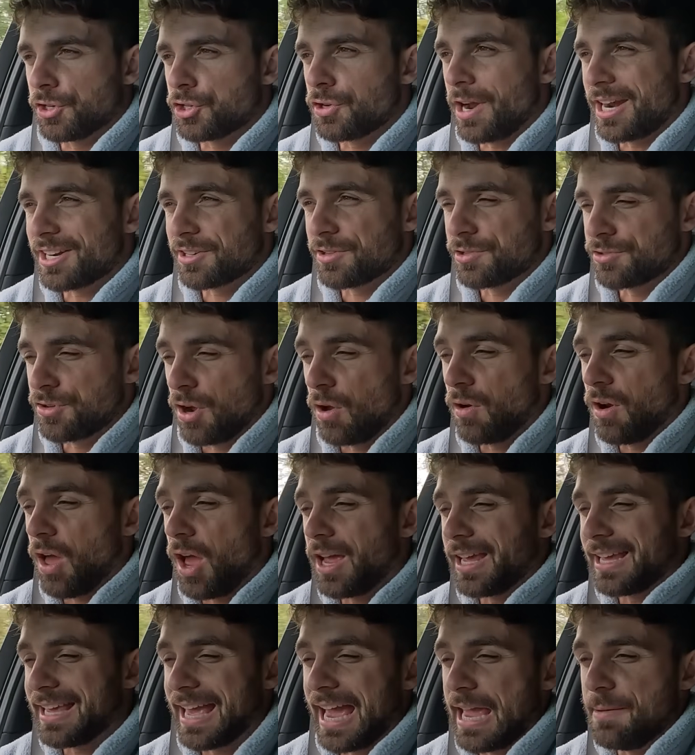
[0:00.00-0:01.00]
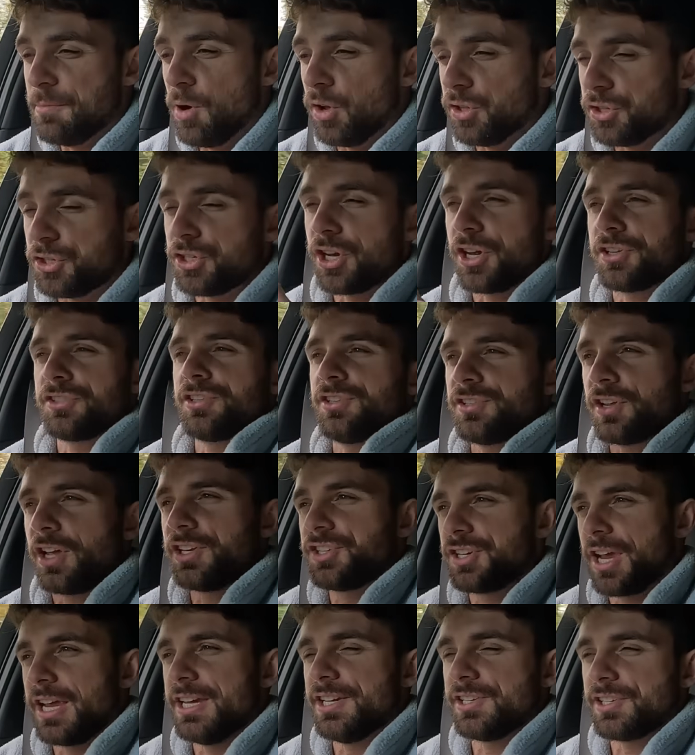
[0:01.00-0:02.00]
The traction control light came on just as I
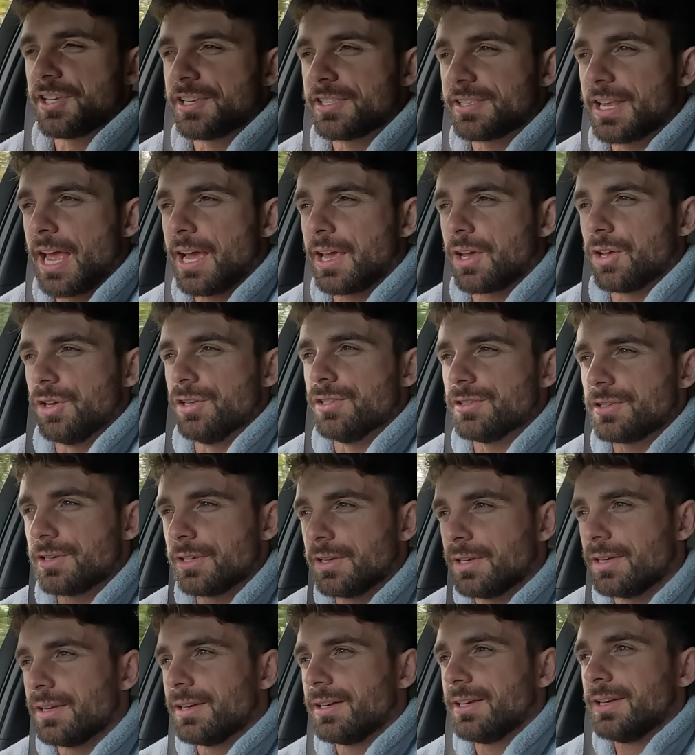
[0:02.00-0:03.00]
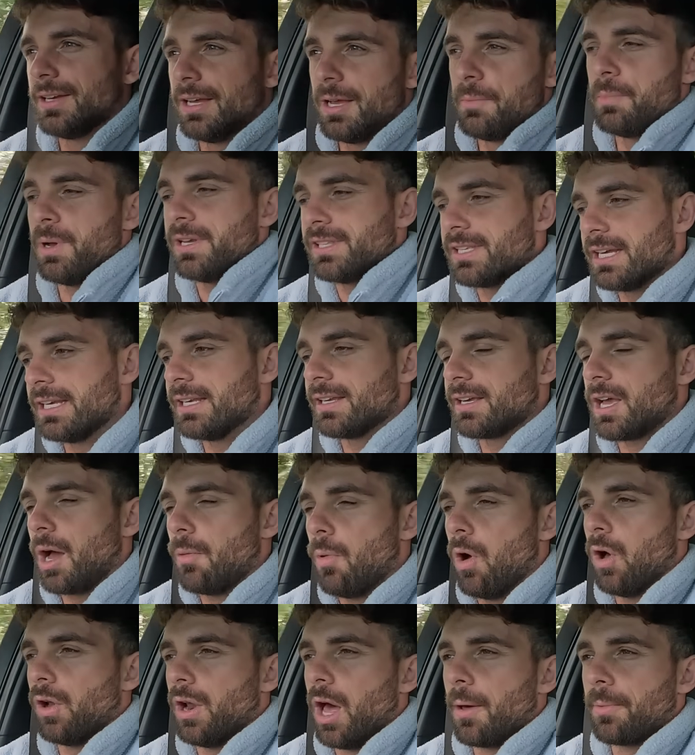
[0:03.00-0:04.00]
changed to second, but it didn't
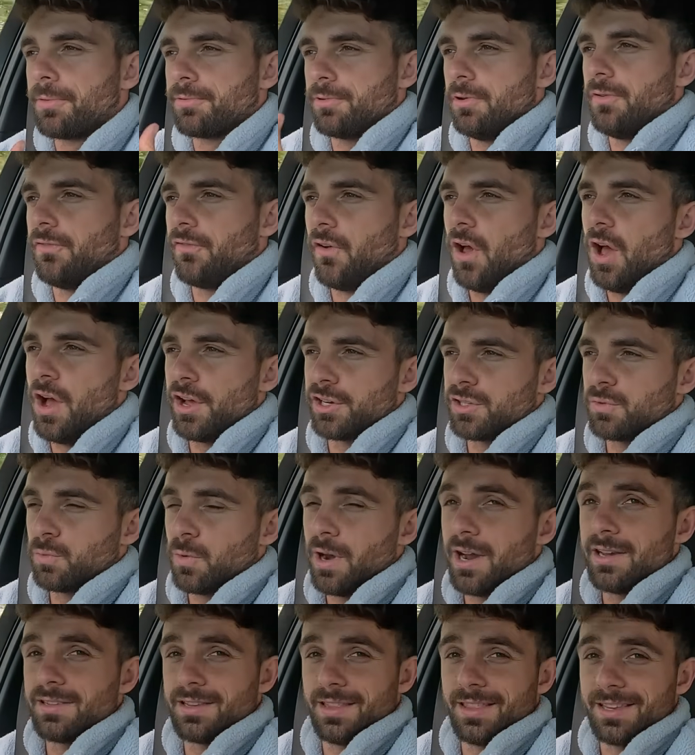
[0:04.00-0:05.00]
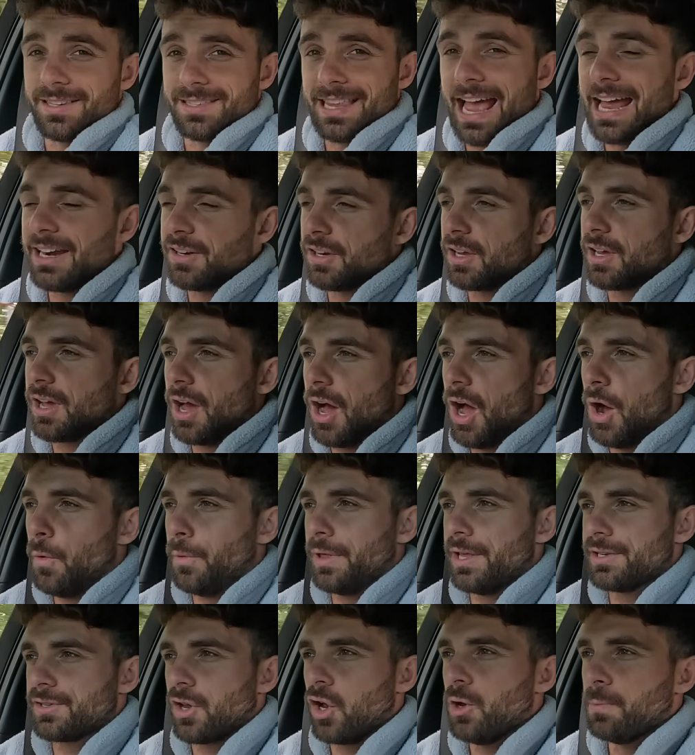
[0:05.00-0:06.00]
come on up through first, whereas in the standard car
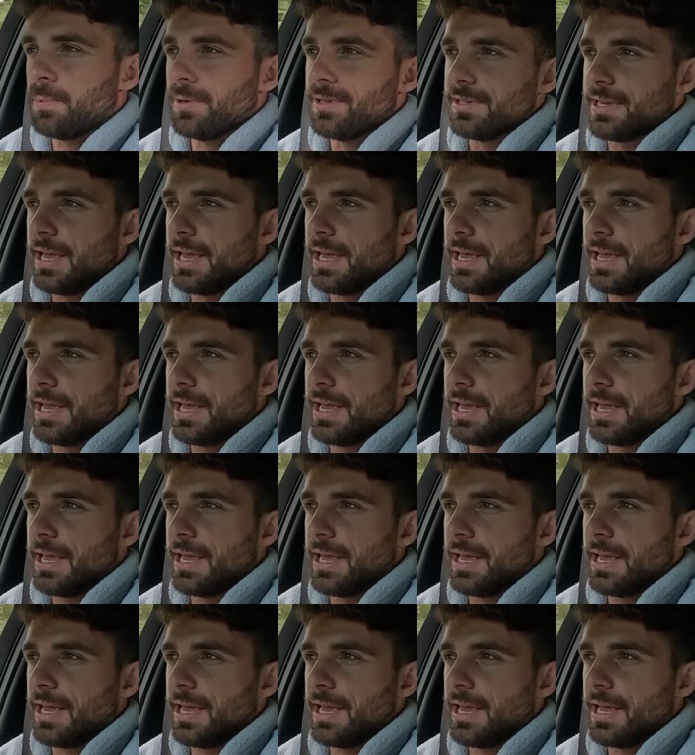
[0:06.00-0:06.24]
with its open